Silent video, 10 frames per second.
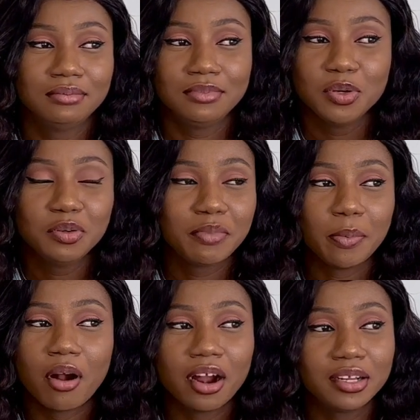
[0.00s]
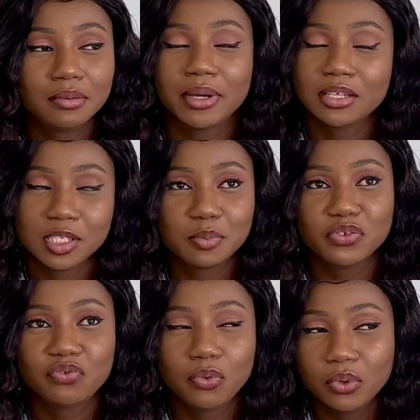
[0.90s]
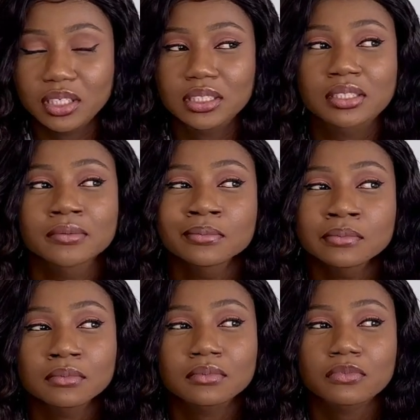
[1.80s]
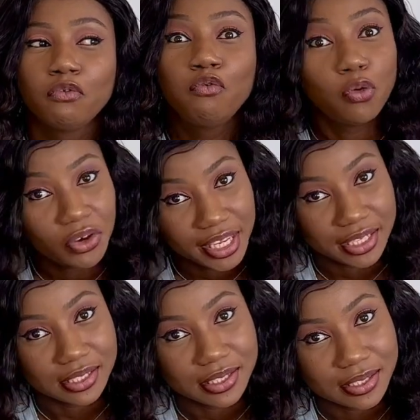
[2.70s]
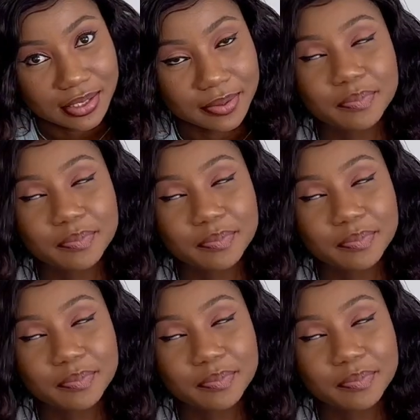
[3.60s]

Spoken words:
known my partner, my husband, for 4 years.